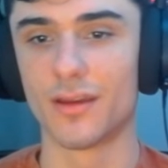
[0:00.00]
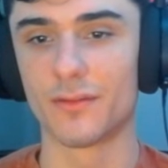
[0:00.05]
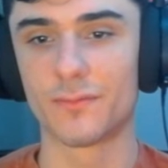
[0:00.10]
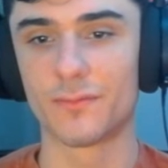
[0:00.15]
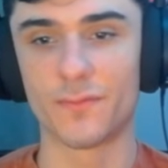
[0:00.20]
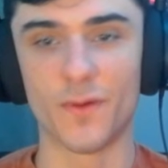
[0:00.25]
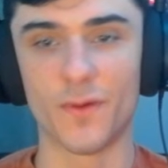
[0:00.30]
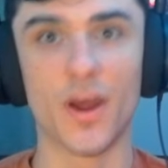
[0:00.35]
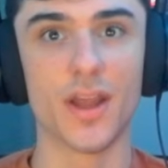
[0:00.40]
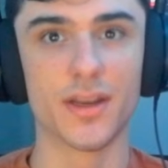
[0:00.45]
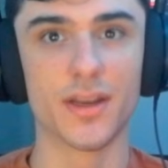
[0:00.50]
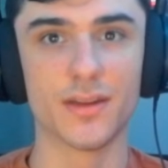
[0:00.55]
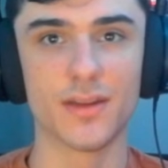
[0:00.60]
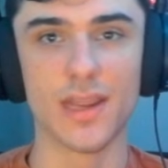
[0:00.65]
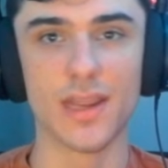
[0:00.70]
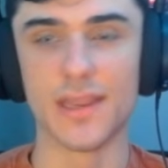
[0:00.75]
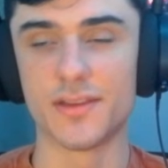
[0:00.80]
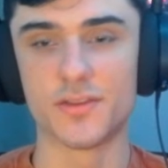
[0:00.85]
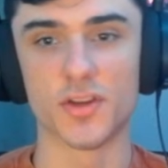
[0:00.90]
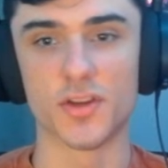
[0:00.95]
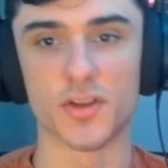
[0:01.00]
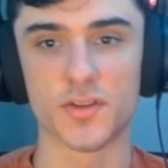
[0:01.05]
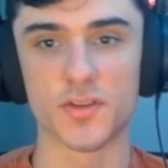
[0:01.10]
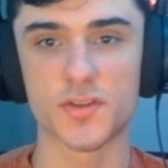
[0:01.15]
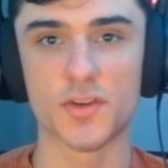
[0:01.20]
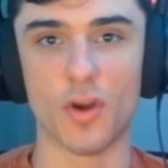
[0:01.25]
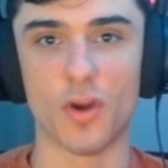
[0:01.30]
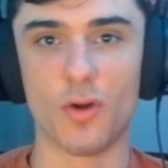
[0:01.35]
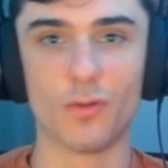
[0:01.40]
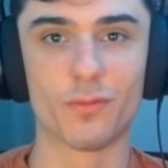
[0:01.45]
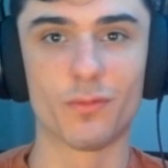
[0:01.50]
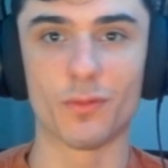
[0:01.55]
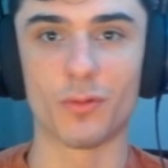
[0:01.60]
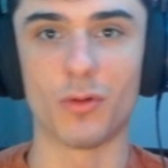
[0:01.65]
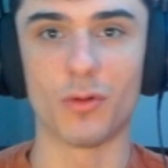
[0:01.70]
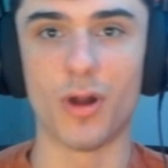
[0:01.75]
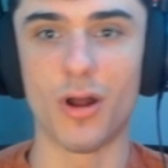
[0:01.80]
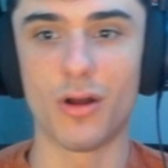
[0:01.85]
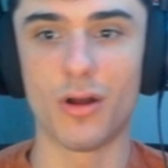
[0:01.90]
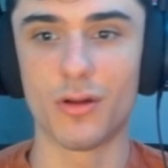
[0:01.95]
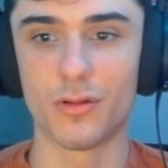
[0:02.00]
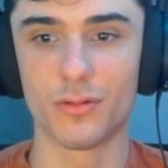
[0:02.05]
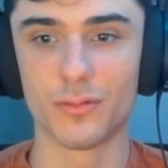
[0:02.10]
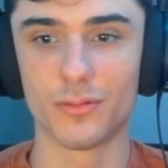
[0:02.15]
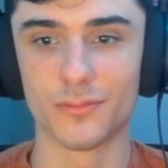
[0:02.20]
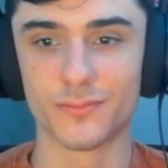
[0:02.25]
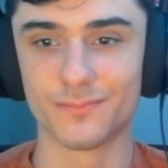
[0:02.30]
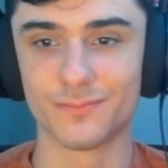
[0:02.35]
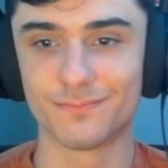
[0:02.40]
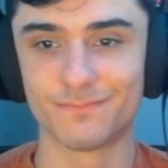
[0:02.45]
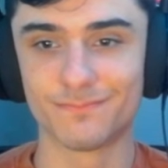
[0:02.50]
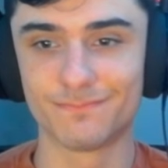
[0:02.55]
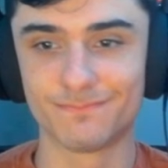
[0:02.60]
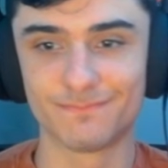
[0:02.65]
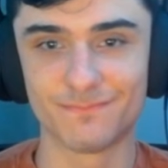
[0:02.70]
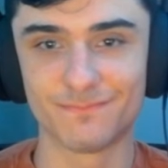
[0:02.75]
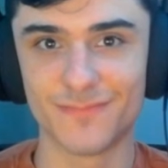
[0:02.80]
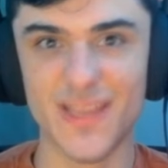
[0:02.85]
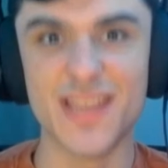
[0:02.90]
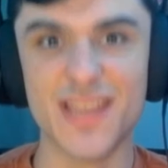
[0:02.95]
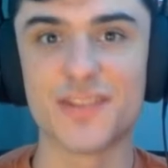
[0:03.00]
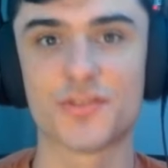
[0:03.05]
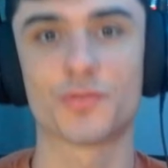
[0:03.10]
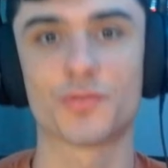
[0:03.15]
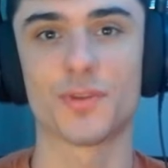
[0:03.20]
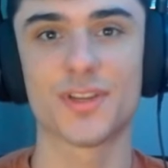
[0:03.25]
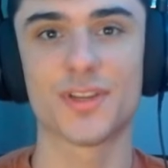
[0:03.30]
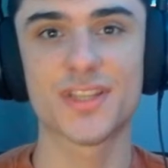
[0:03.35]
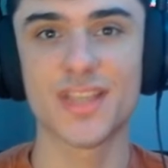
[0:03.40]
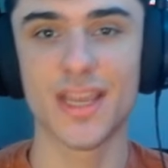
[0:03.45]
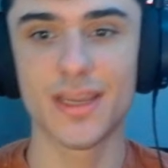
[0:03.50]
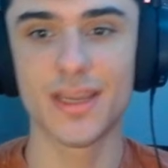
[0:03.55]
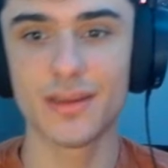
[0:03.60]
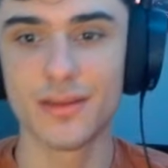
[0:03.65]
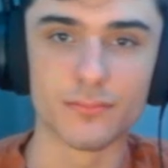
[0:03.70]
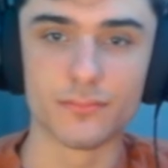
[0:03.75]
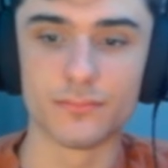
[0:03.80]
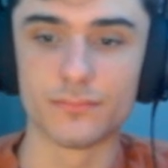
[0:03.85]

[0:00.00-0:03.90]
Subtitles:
fun, and just overall interesting.